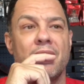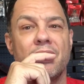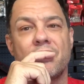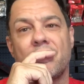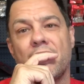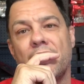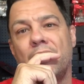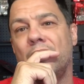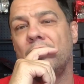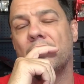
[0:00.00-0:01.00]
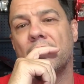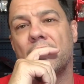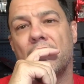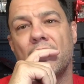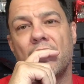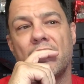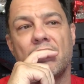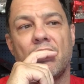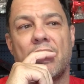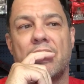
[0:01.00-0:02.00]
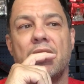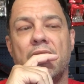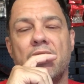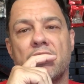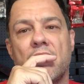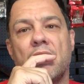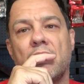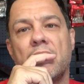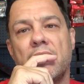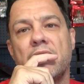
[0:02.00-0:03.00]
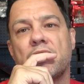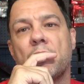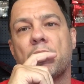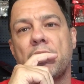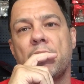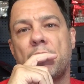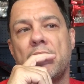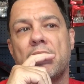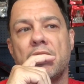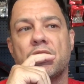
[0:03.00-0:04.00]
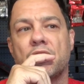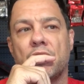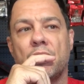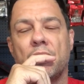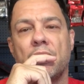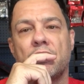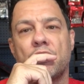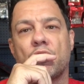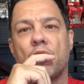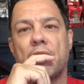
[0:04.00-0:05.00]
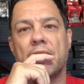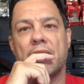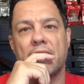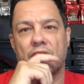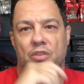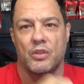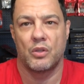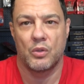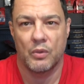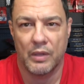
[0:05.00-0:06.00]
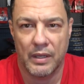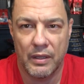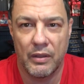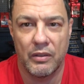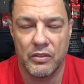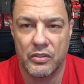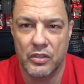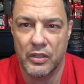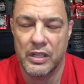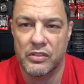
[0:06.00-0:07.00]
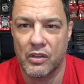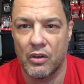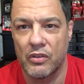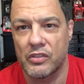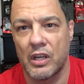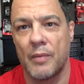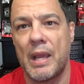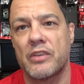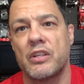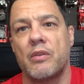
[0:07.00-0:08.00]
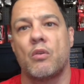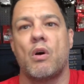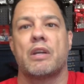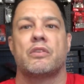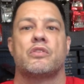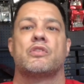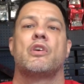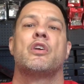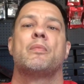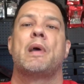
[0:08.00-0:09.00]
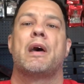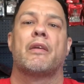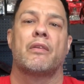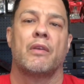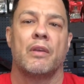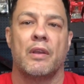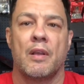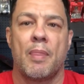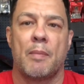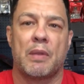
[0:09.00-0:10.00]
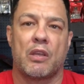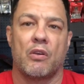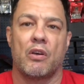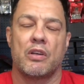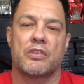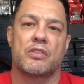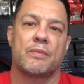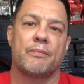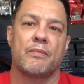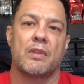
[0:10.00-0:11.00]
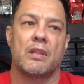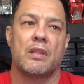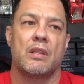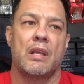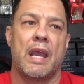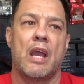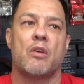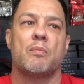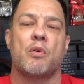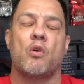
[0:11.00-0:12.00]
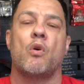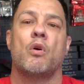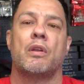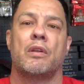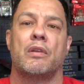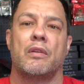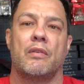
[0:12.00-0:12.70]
So, like, it is a pretty big issue to try and get to these cons, and I'm actually quite concerned about it because how important